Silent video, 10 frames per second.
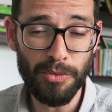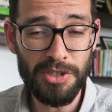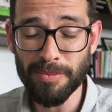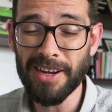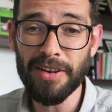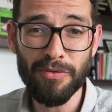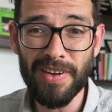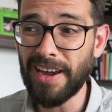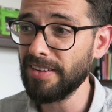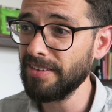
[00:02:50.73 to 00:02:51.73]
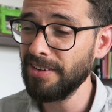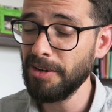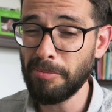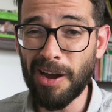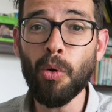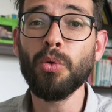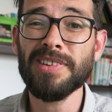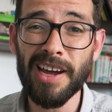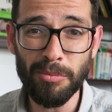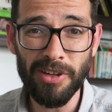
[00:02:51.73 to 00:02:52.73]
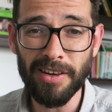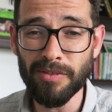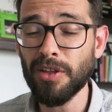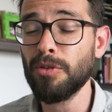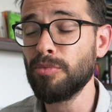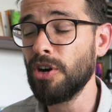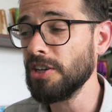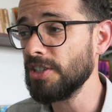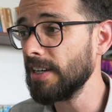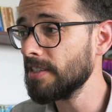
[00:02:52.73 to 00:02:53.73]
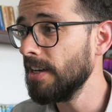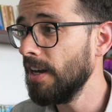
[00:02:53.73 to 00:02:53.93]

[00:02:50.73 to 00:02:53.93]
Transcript: which might affect my whole timeline of other projects,